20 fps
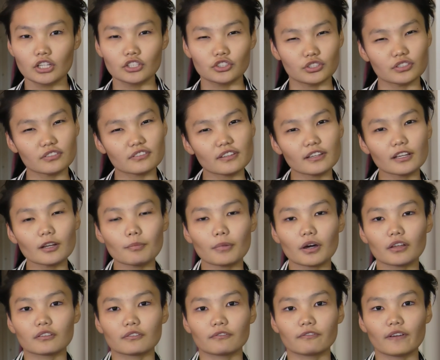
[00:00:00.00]
Just think
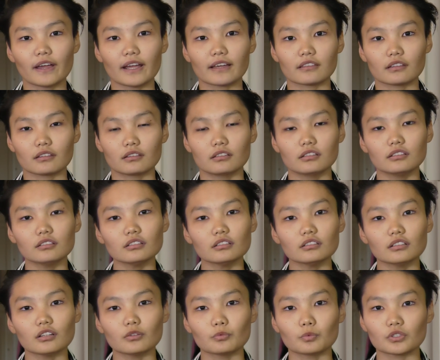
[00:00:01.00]
about the fact that the
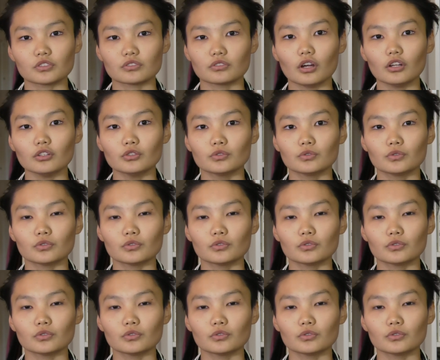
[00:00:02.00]
internet was not